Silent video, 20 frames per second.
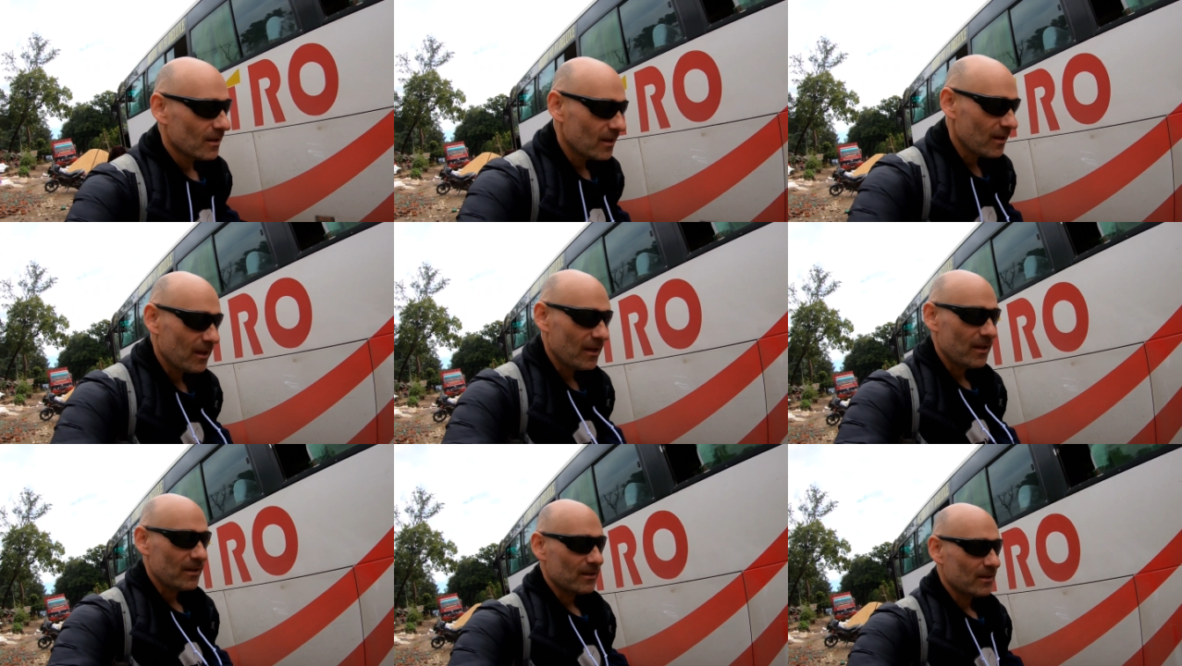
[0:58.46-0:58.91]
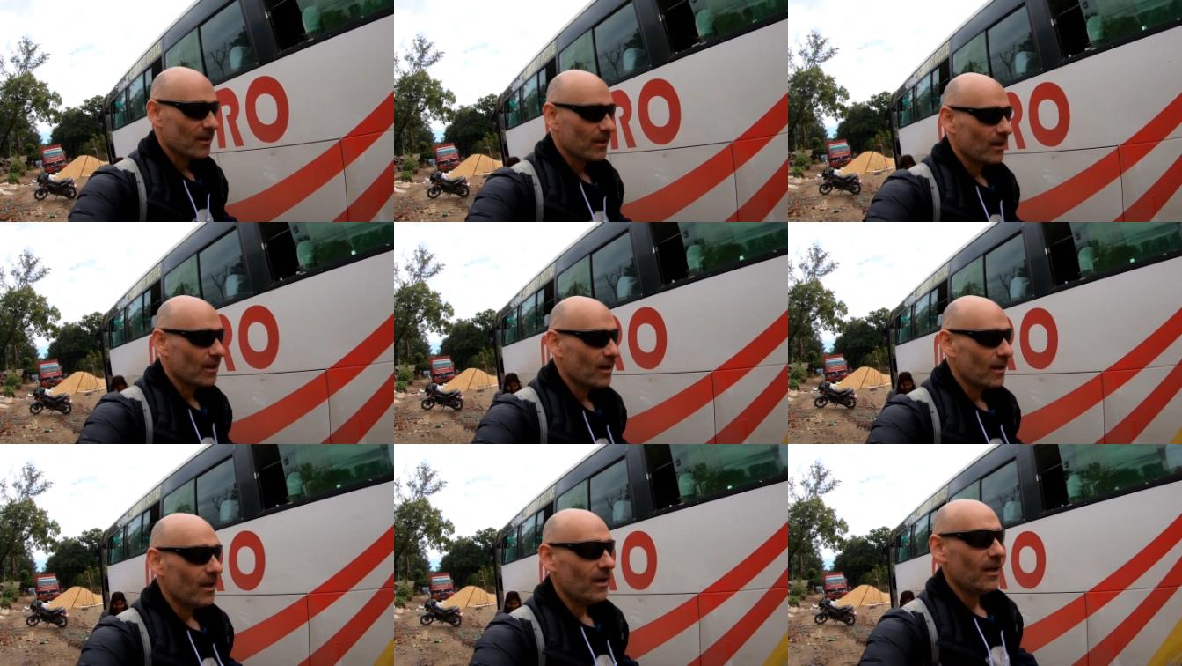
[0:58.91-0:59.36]
And
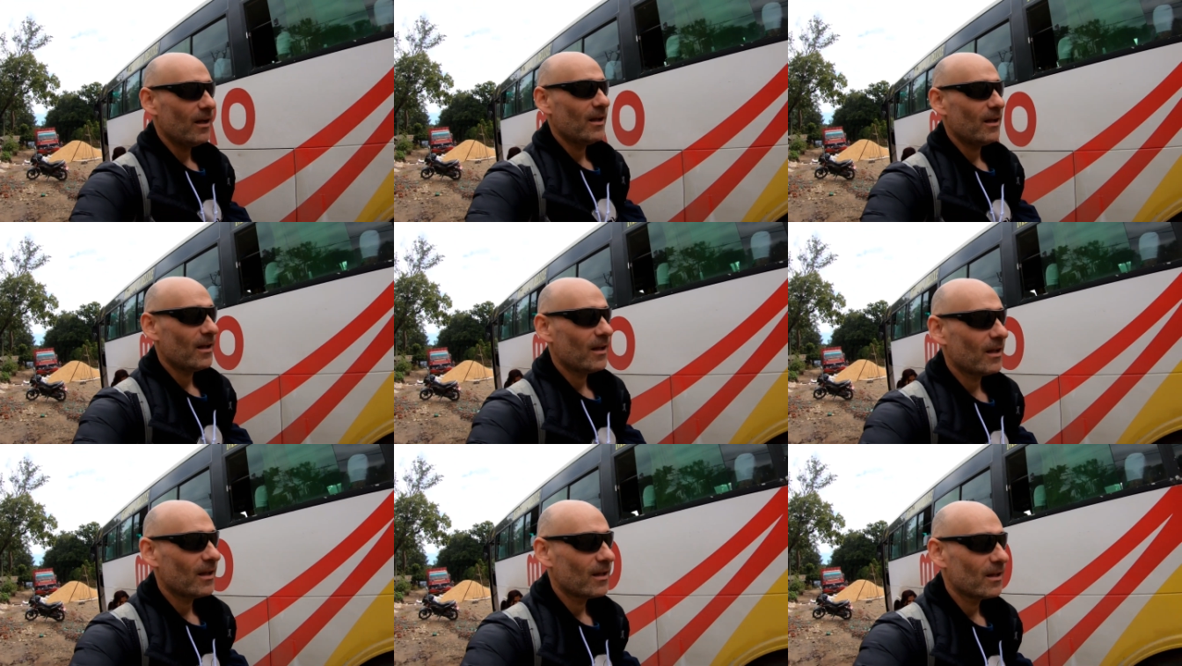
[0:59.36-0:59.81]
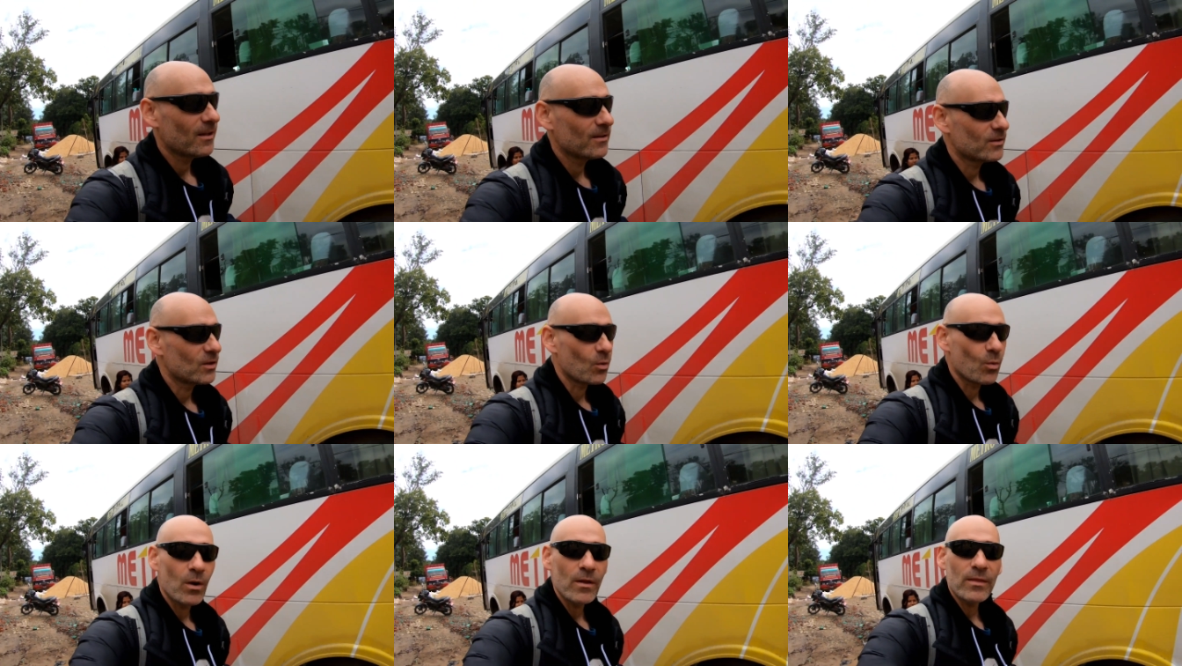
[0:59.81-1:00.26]
the
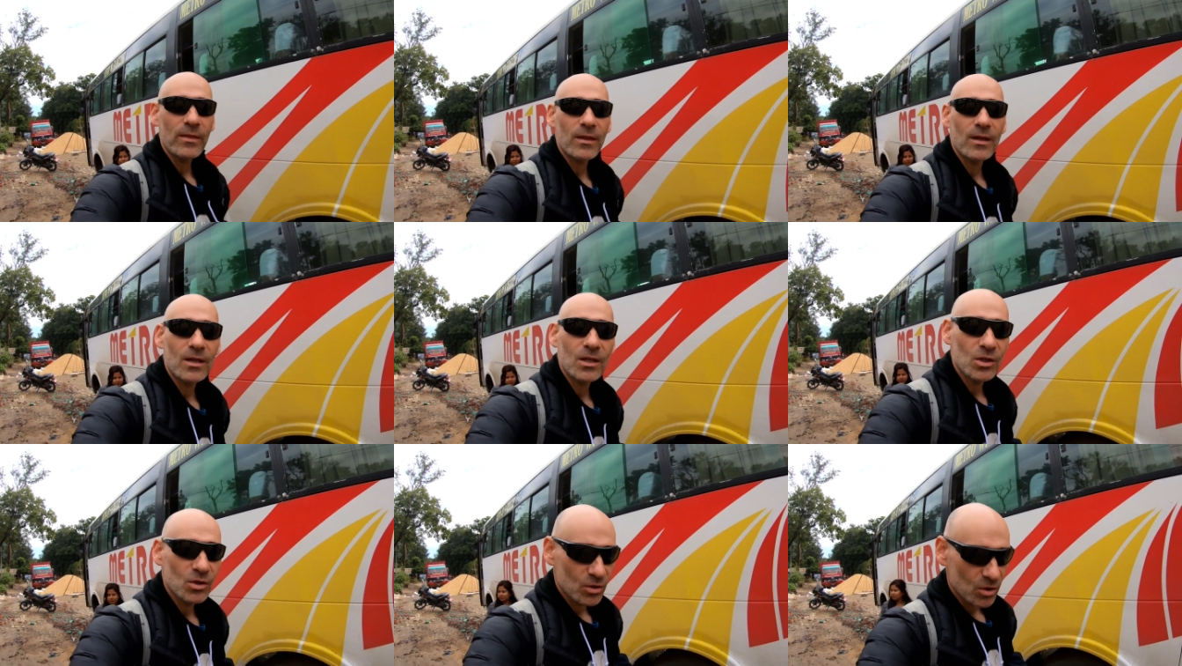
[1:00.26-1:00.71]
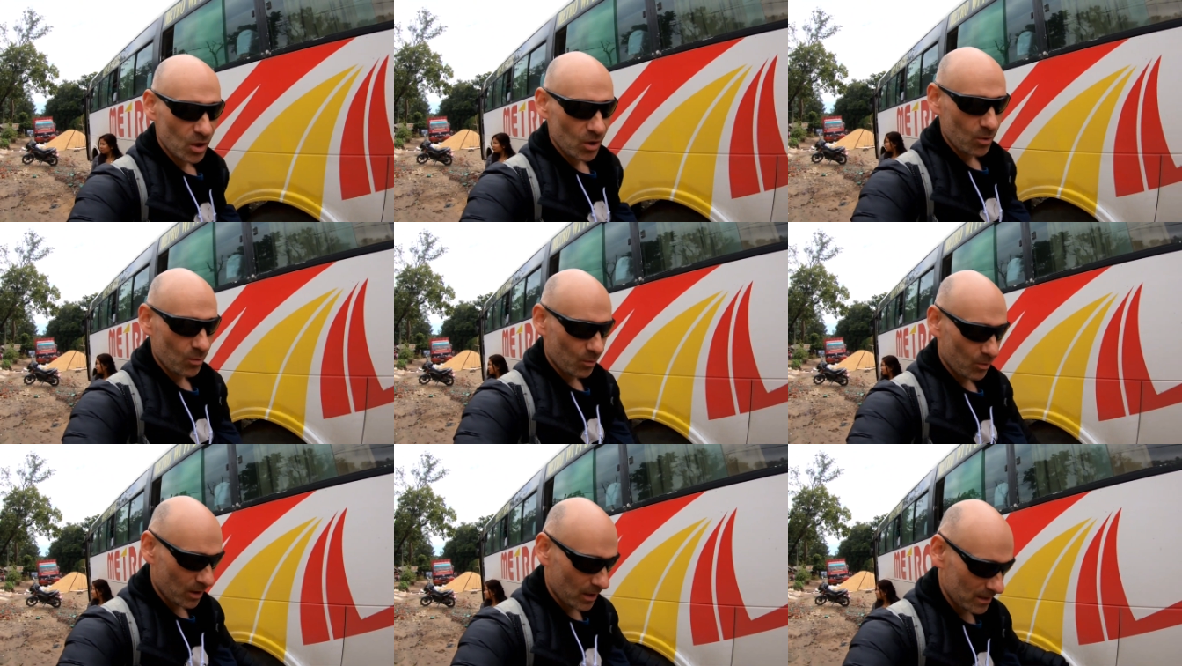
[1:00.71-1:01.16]
one thing you
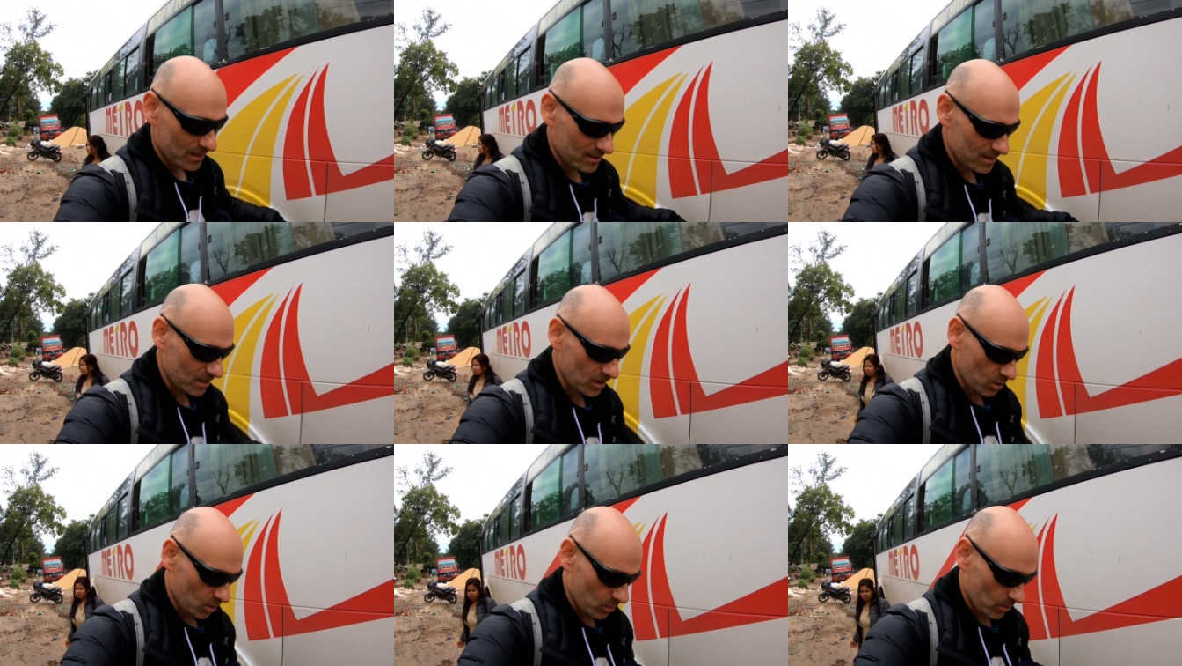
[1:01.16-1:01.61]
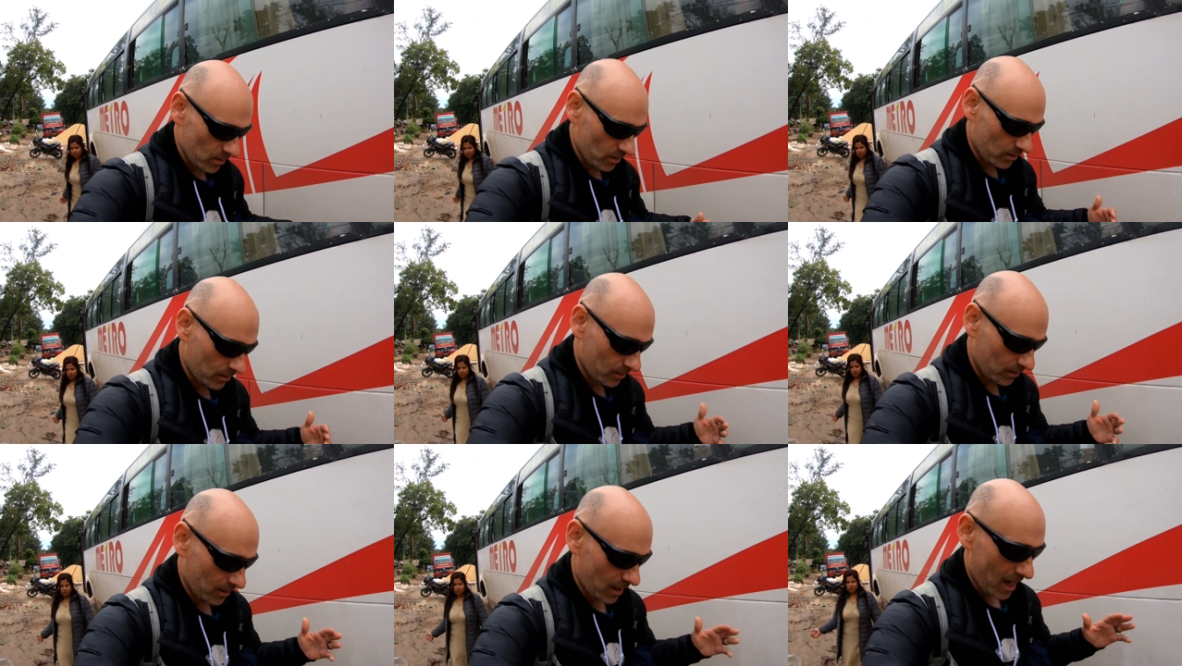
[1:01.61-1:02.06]
don't want to deal
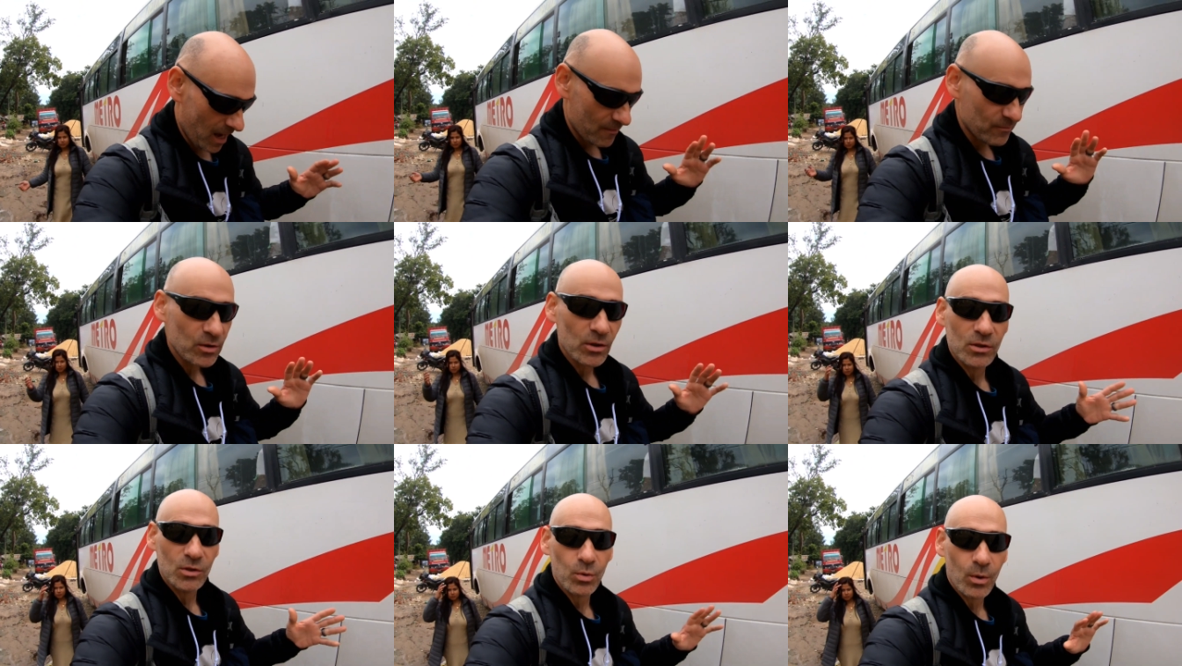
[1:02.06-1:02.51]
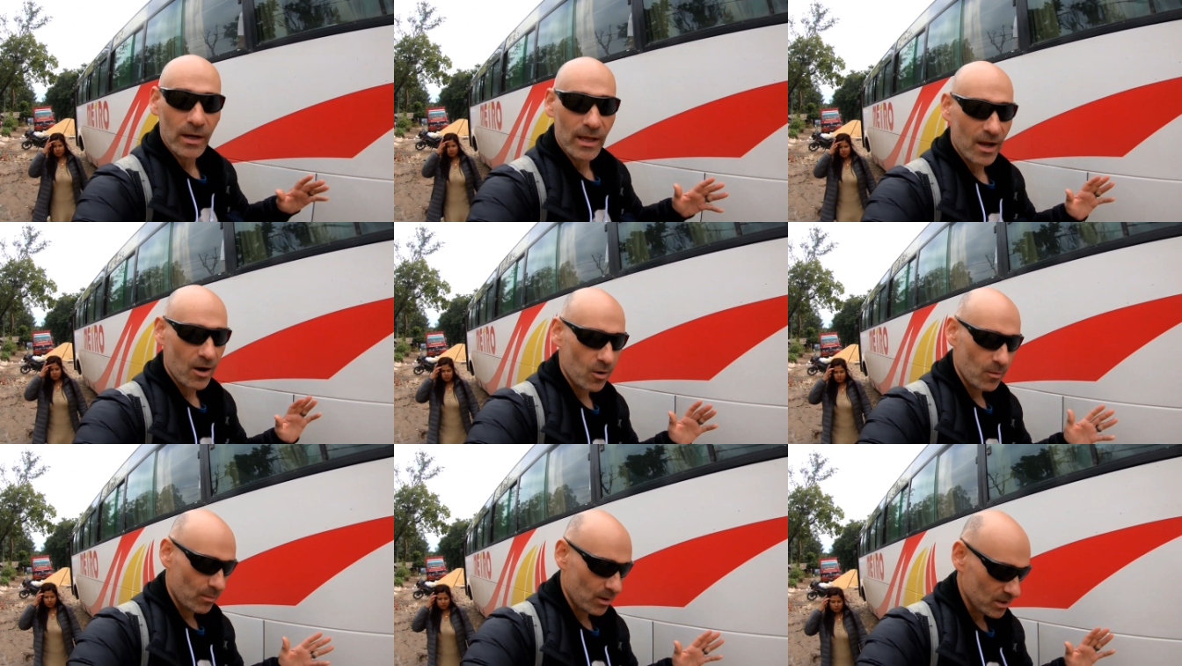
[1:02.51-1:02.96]
with after a
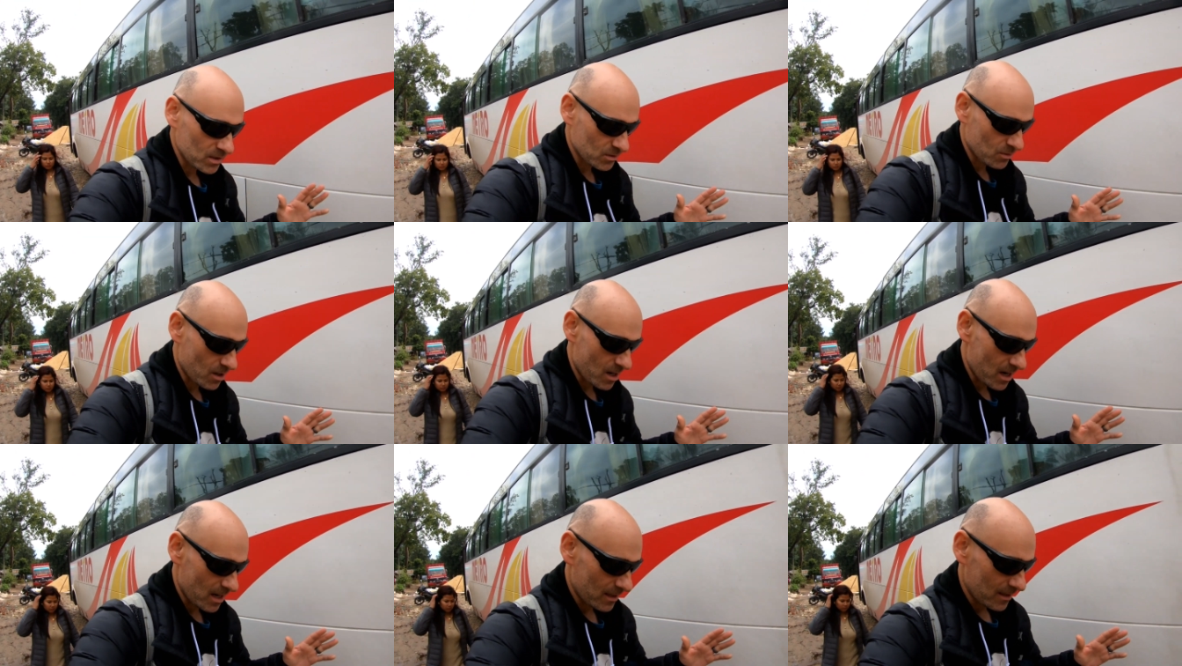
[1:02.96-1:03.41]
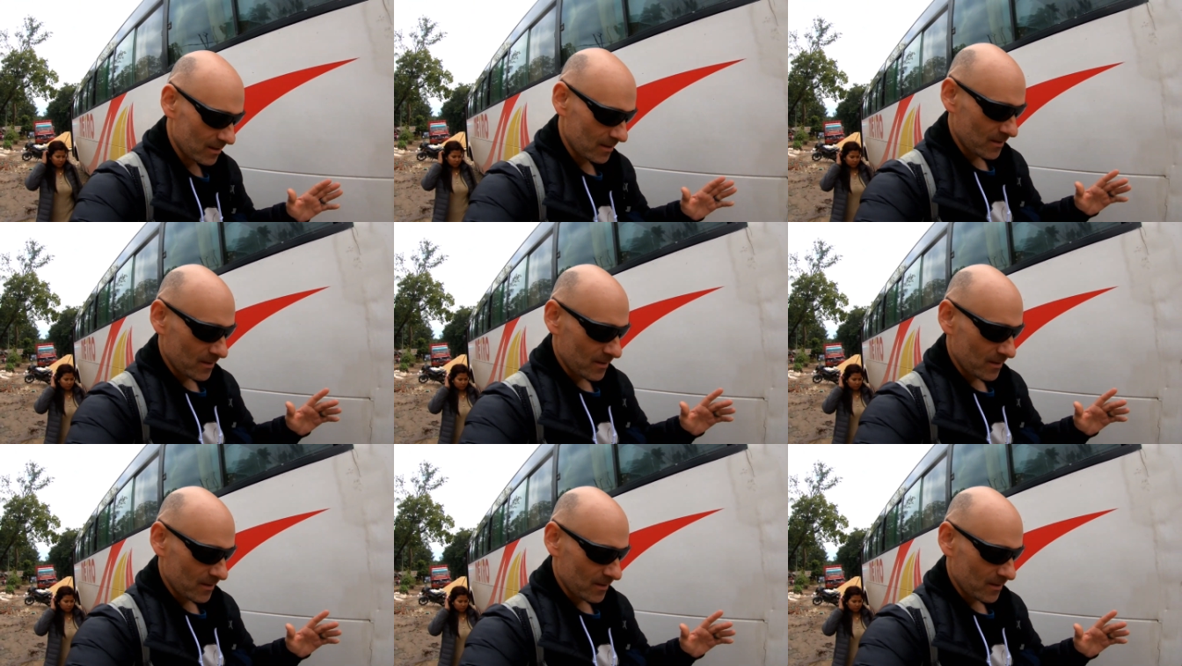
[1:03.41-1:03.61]
20-hour bus ride